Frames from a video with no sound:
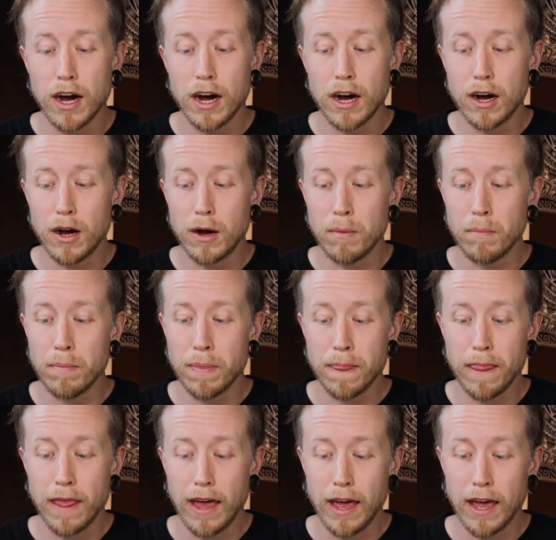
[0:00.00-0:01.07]
Um,
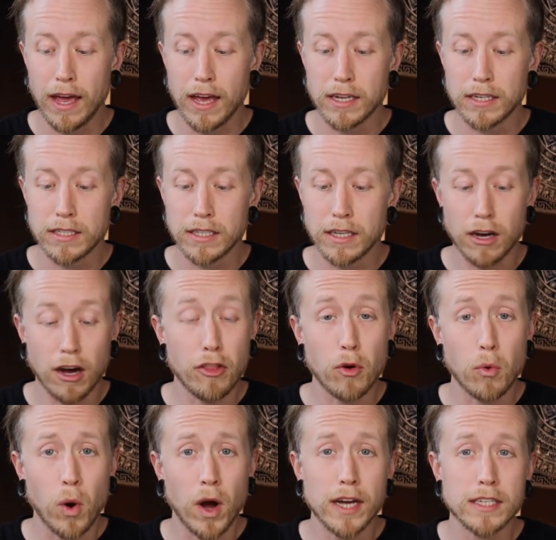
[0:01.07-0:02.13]
and uh,
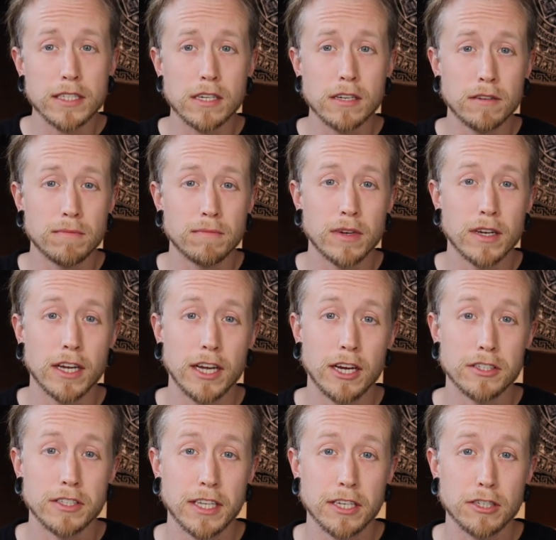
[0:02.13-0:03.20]
otherwise,
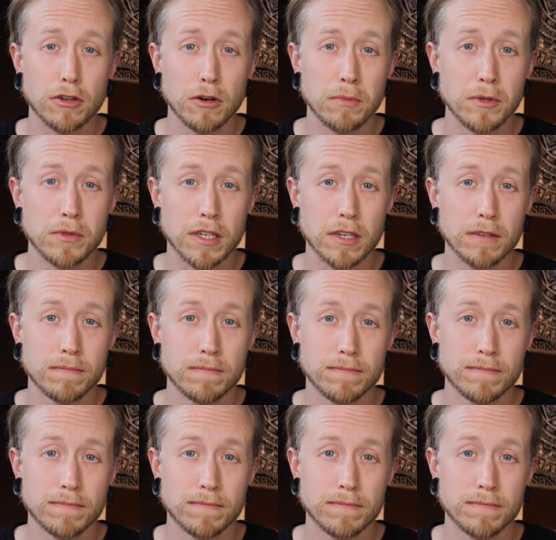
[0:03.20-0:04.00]
here's the intro music.